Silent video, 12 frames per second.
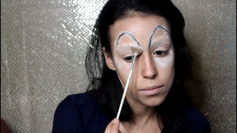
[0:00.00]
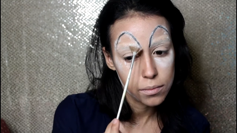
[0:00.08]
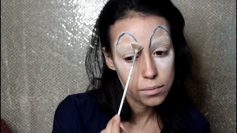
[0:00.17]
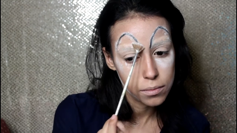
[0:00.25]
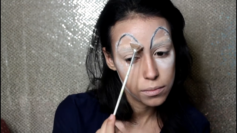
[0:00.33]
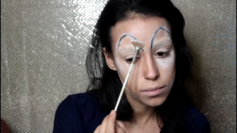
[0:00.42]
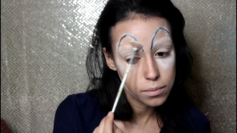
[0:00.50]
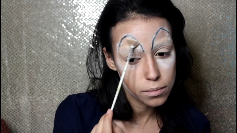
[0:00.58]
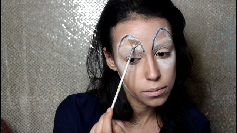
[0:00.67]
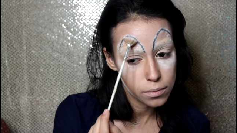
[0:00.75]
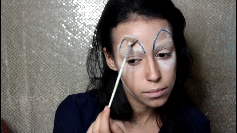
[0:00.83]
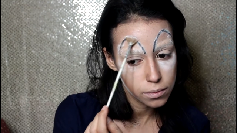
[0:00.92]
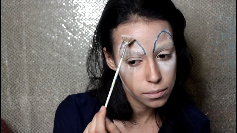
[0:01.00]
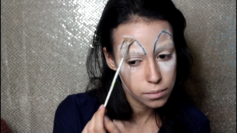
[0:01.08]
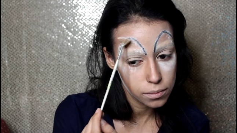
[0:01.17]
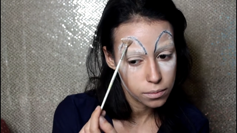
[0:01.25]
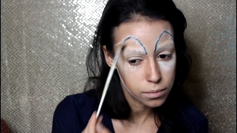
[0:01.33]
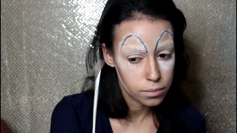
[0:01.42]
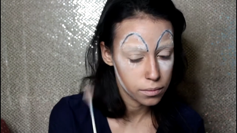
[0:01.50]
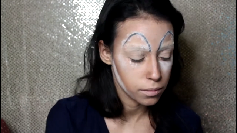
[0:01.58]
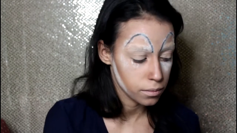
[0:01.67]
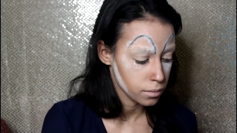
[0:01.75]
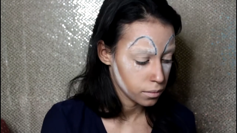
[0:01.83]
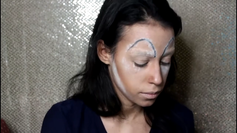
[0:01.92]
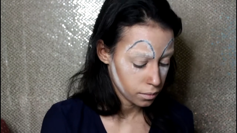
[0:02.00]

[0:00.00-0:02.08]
No one is speaking in this clip.